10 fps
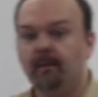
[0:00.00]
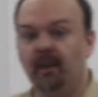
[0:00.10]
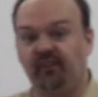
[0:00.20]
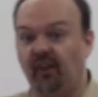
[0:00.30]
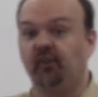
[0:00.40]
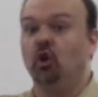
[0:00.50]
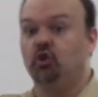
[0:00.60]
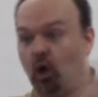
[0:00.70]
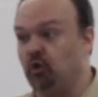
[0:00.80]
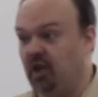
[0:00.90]
that says
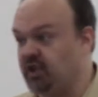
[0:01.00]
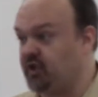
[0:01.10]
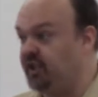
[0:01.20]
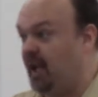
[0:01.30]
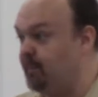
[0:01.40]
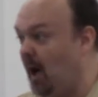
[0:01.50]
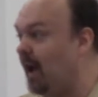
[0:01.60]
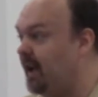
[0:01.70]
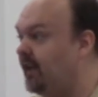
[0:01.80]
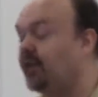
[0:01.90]
don't touch the dead
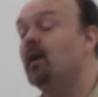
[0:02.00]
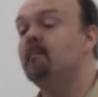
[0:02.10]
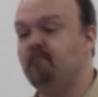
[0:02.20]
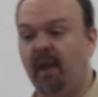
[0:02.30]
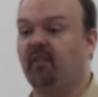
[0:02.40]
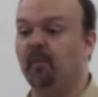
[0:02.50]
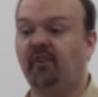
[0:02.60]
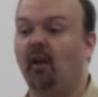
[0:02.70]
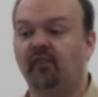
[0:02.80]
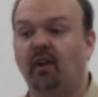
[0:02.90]
bodies, make
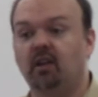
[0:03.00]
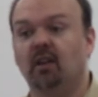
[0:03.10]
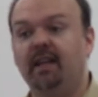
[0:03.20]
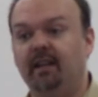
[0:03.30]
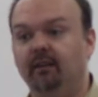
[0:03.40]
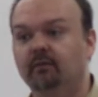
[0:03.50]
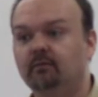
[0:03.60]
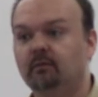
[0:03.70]
themselves unclean.